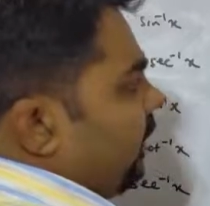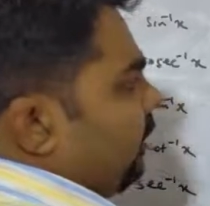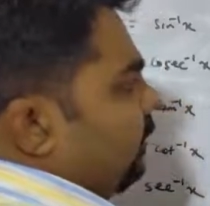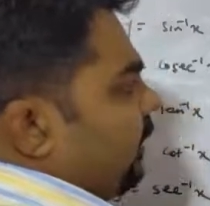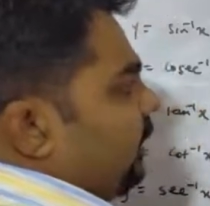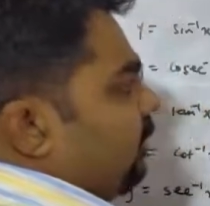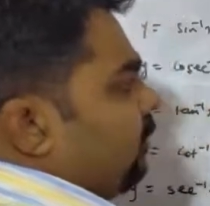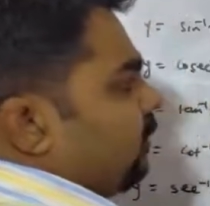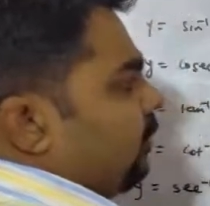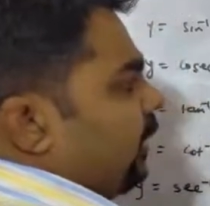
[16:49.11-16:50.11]
sec inverse
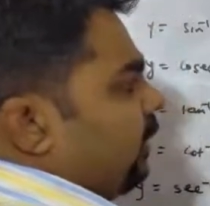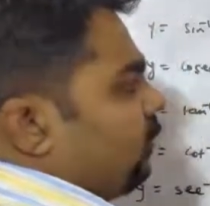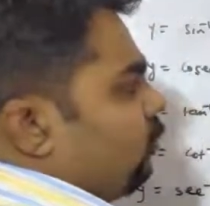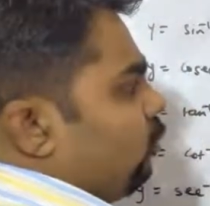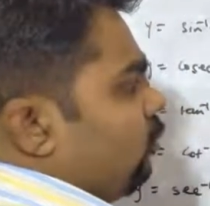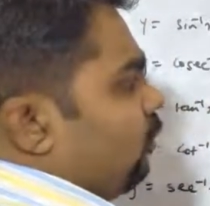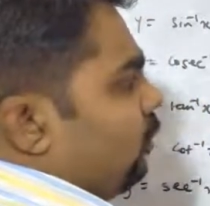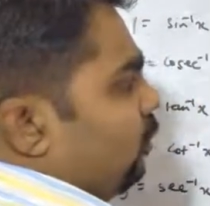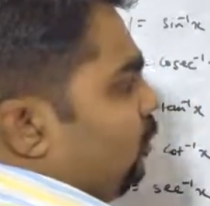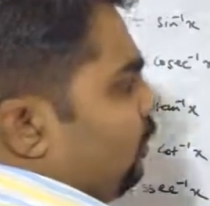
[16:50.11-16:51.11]
minus 2
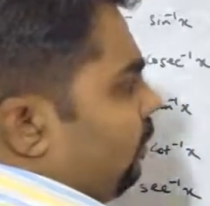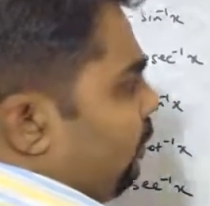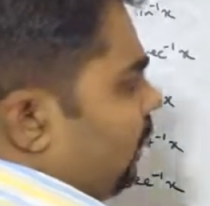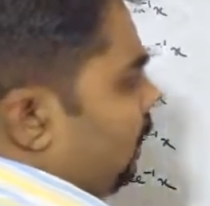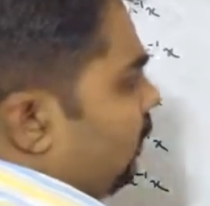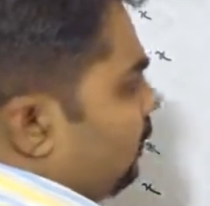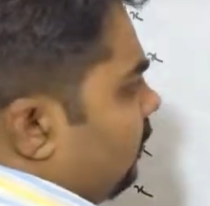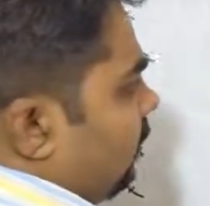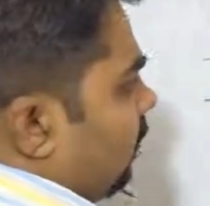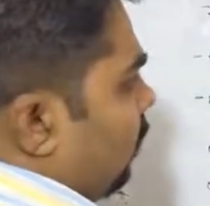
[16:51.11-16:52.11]
plus
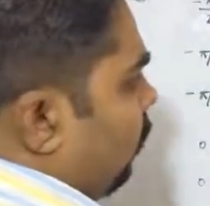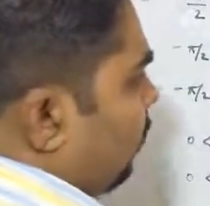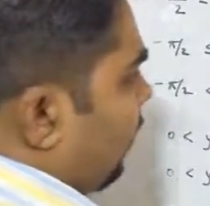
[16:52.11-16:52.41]
cosec